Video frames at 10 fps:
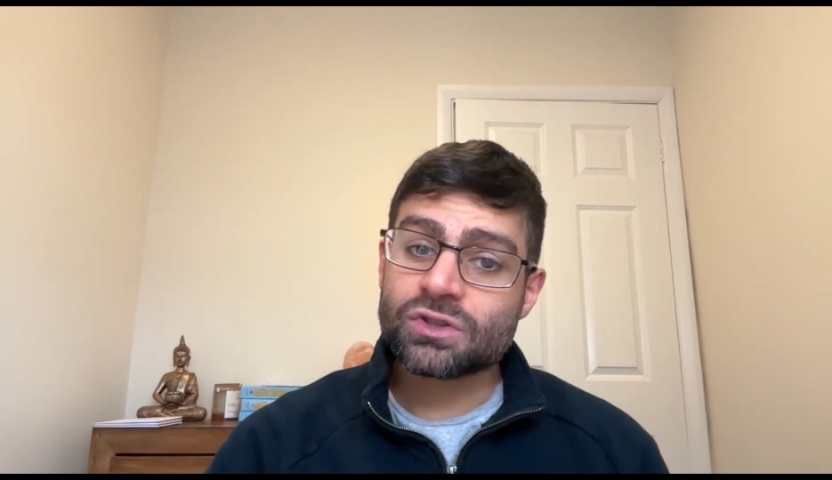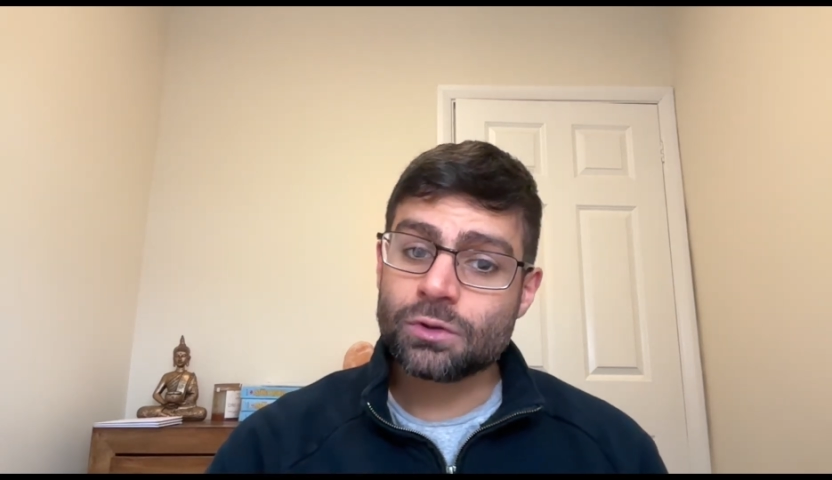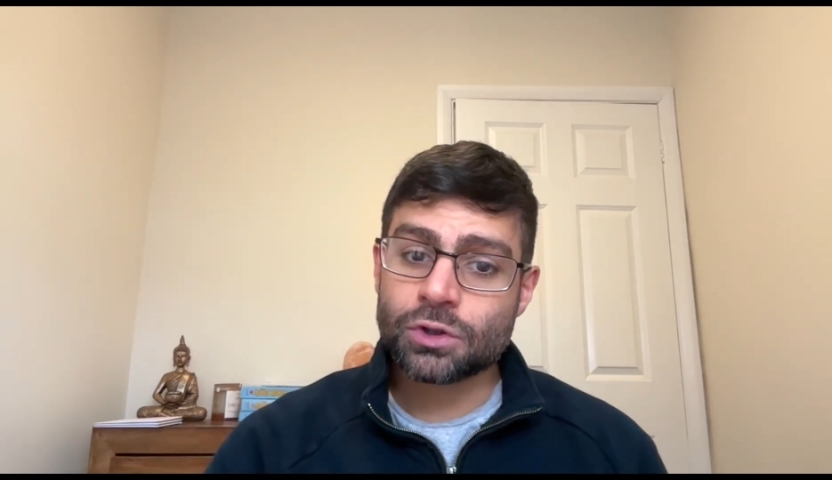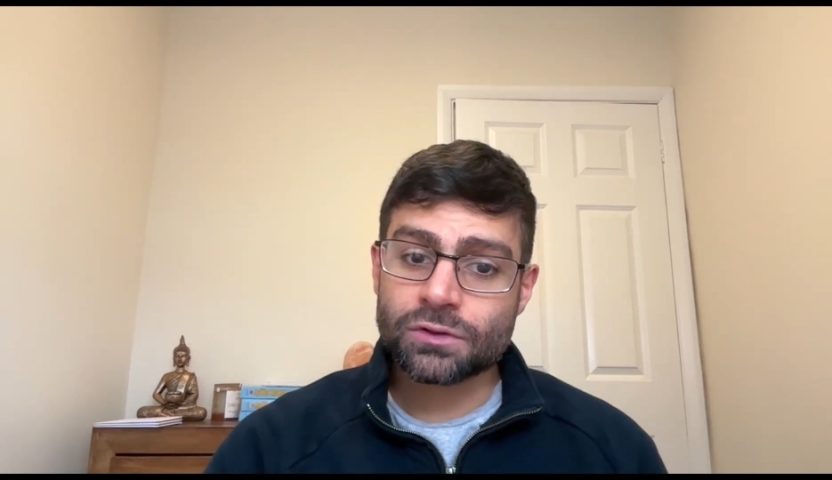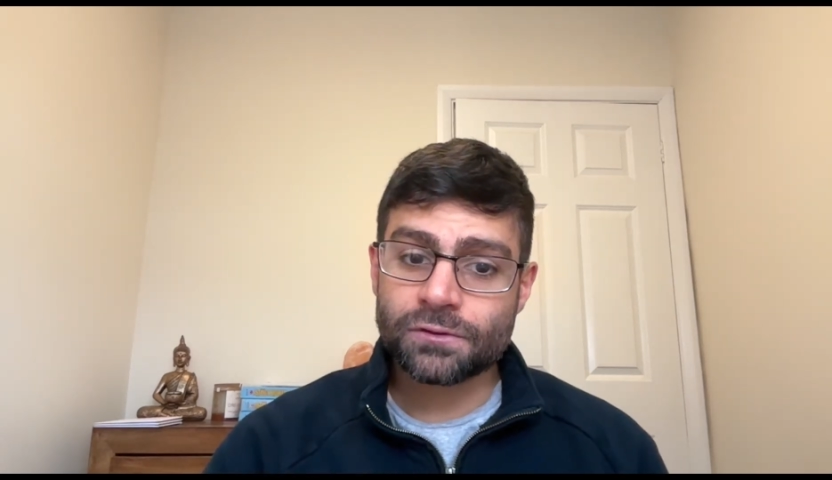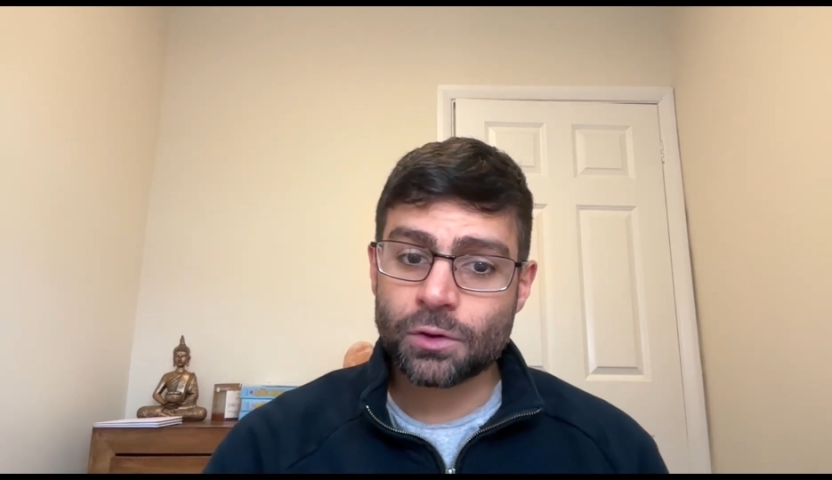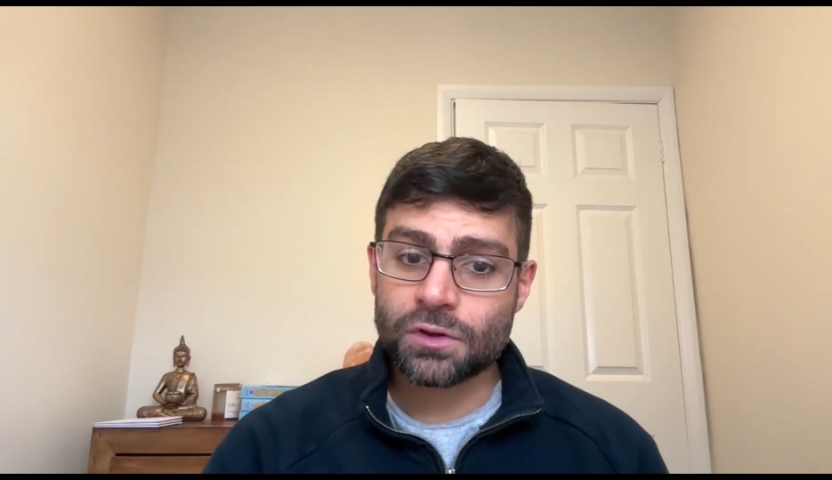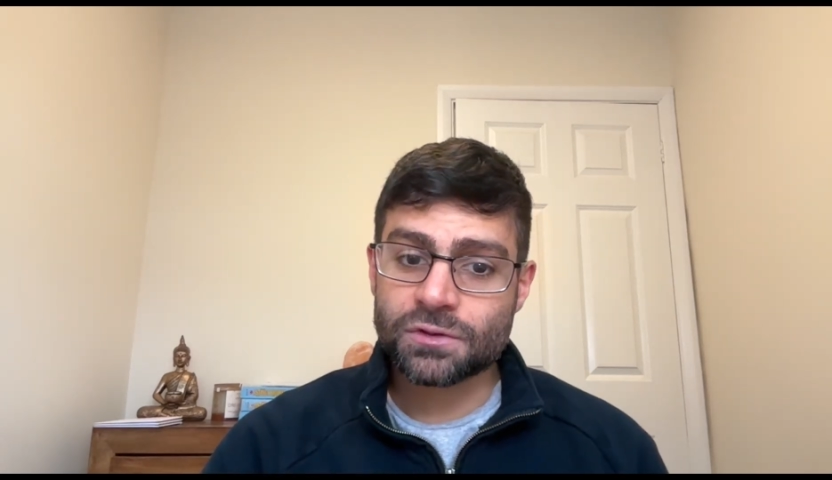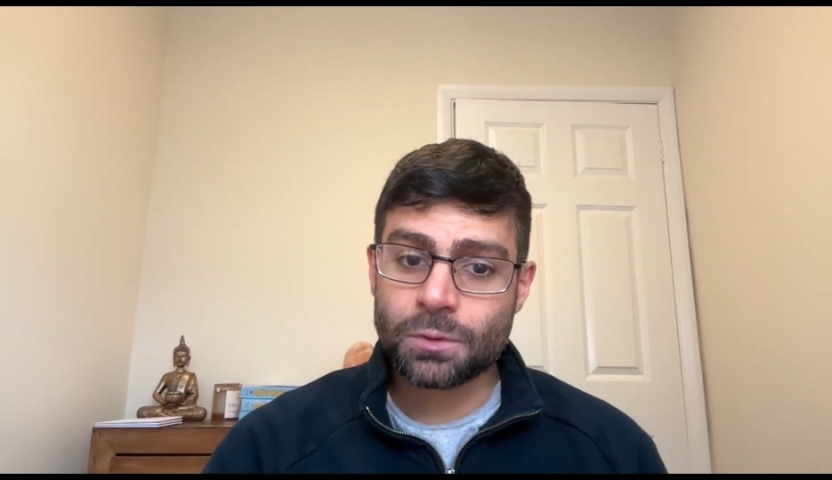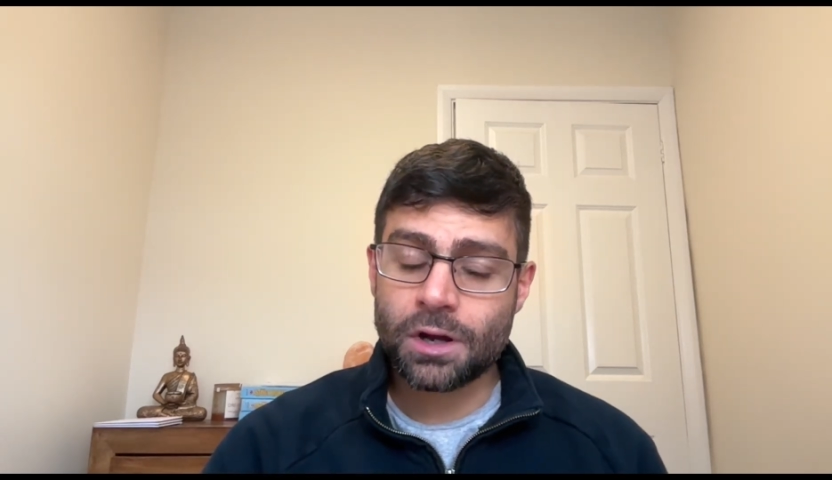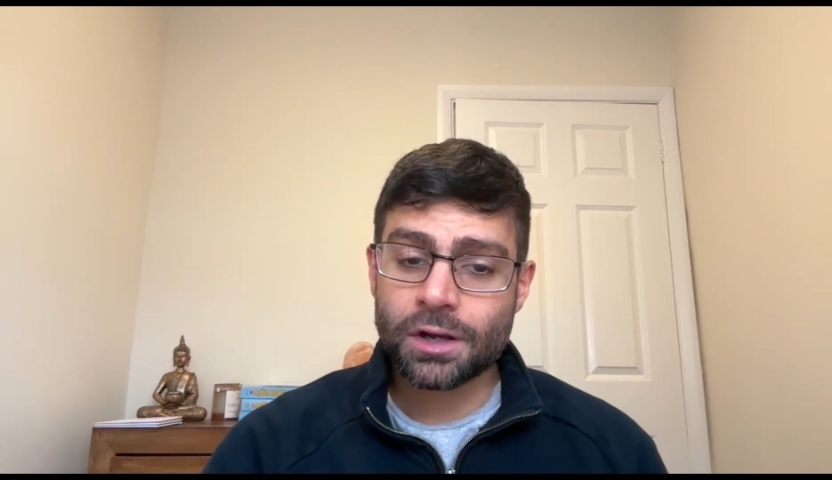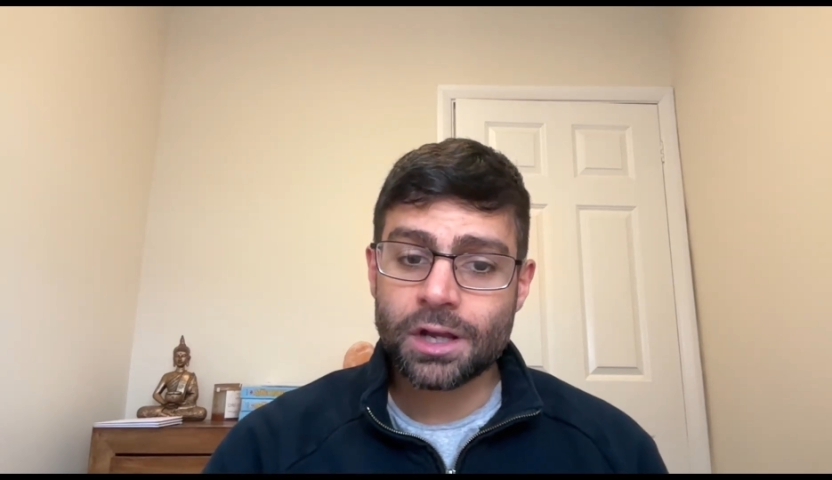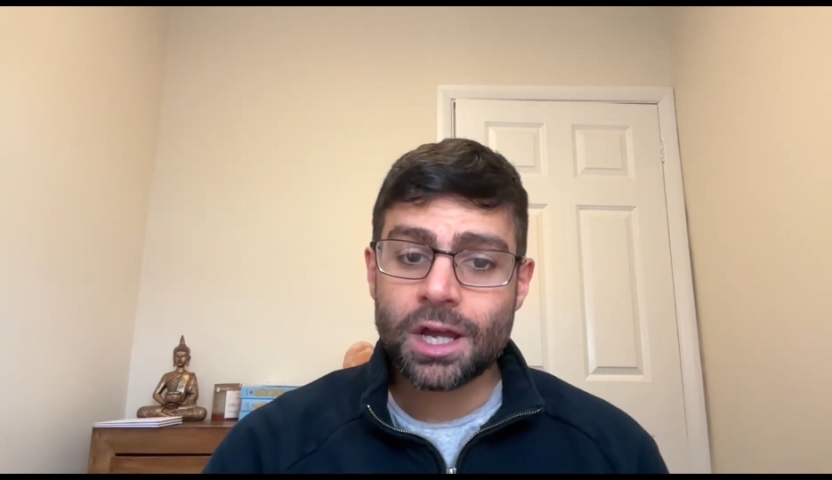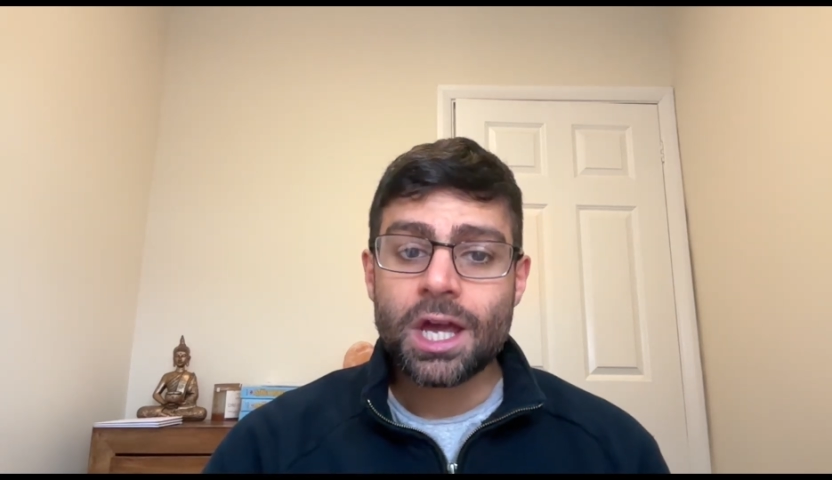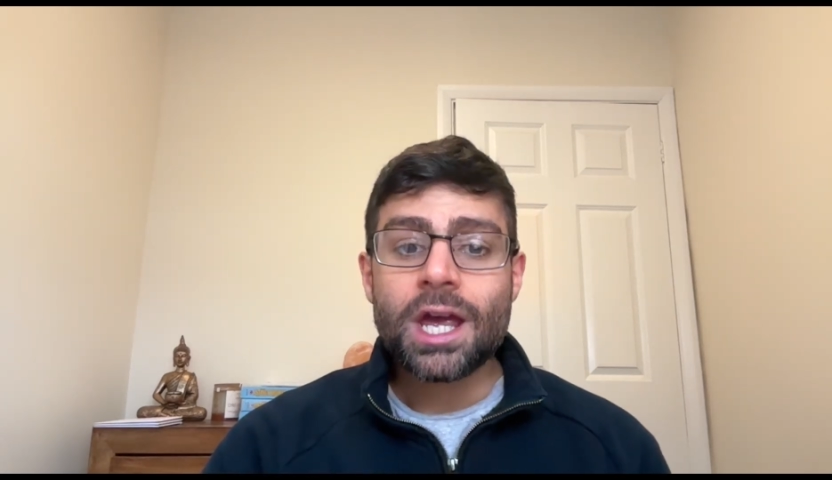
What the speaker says: solution-focused work